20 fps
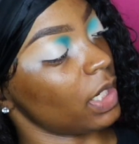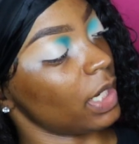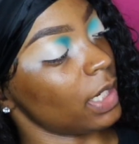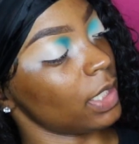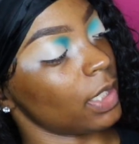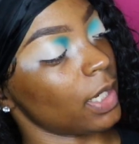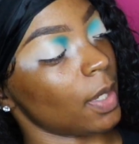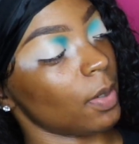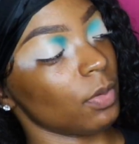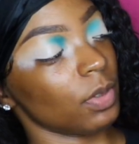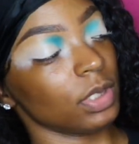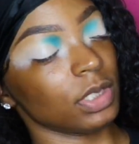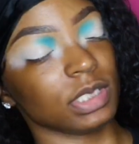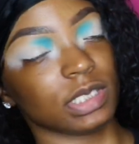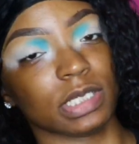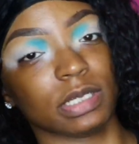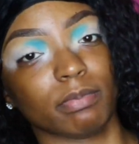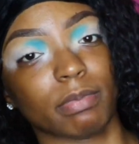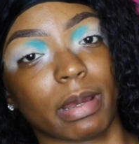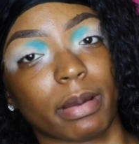And now I'm going to
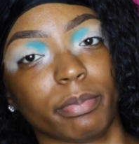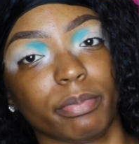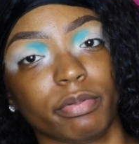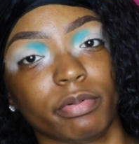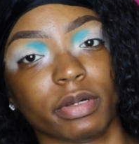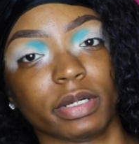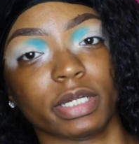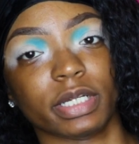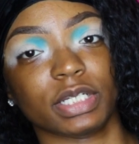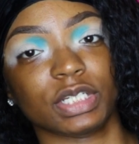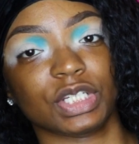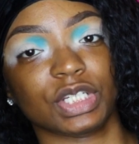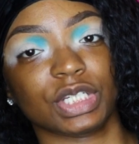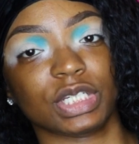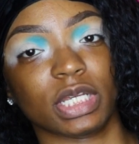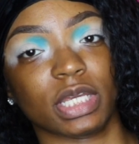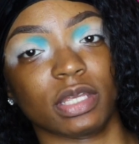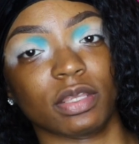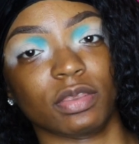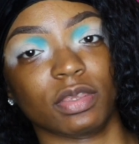dip my
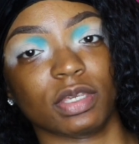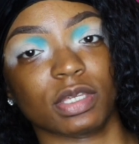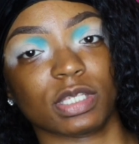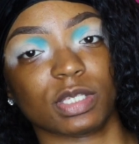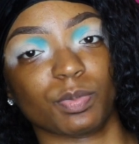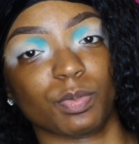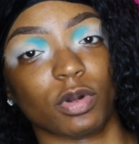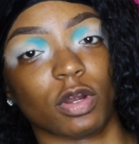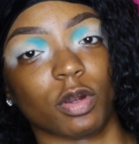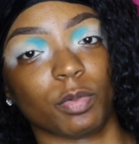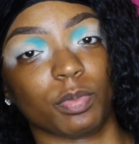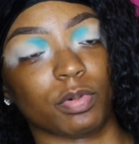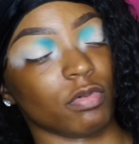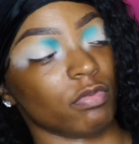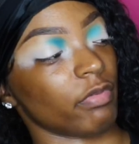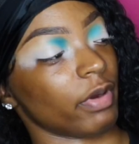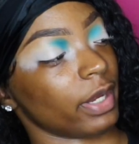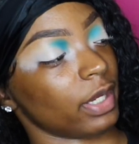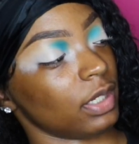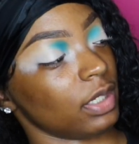brush in this purple
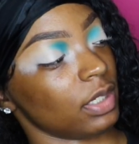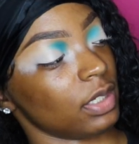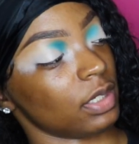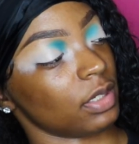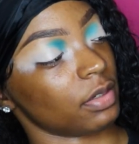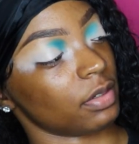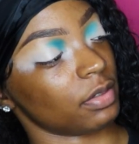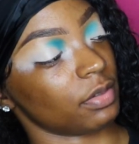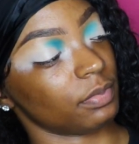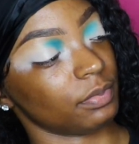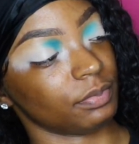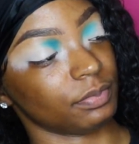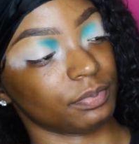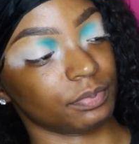right here.